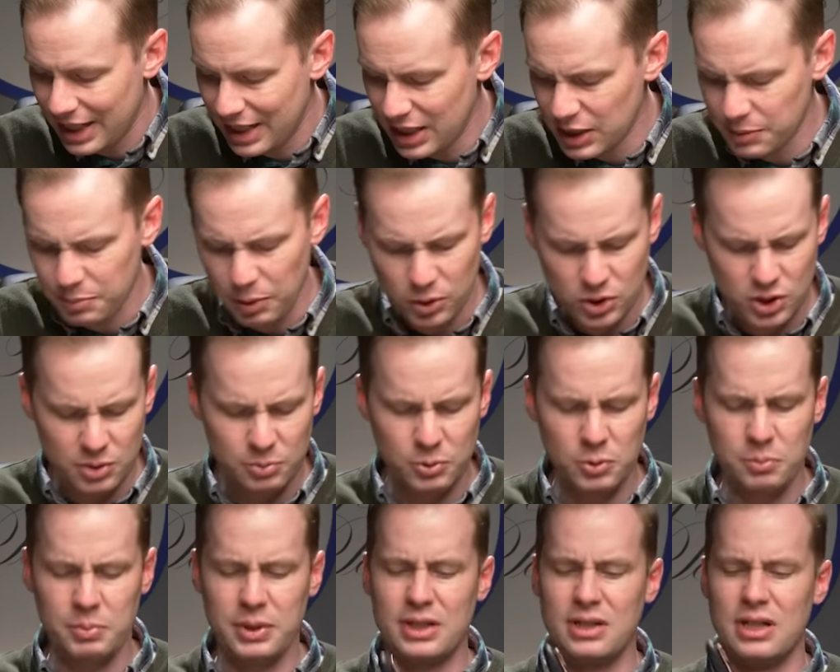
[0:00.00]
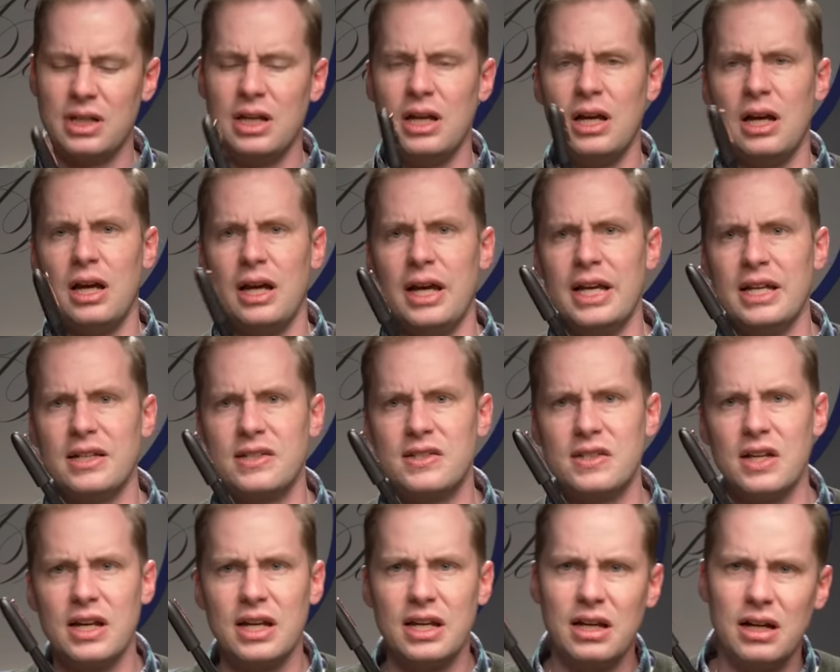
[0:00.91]
It is postable, but it's
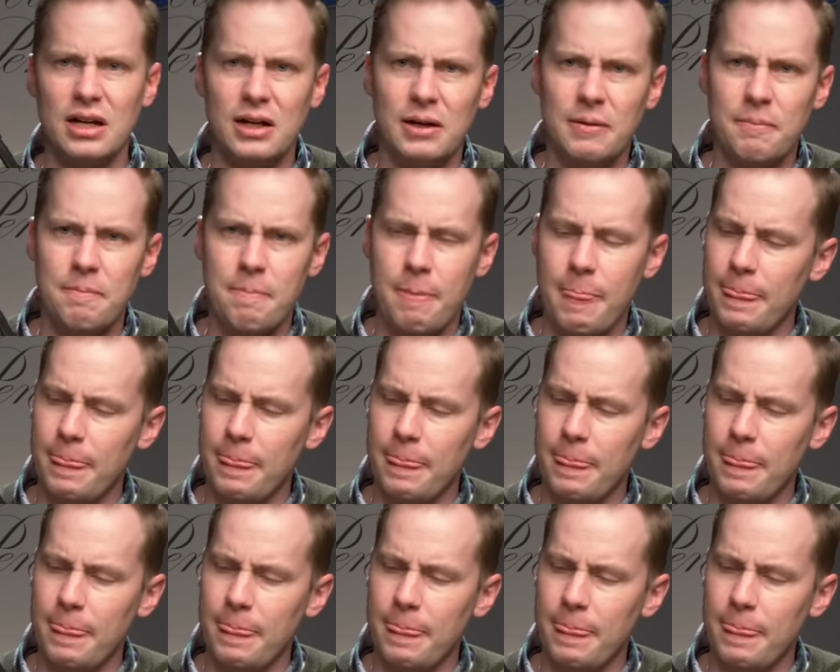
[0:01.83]
a, I'm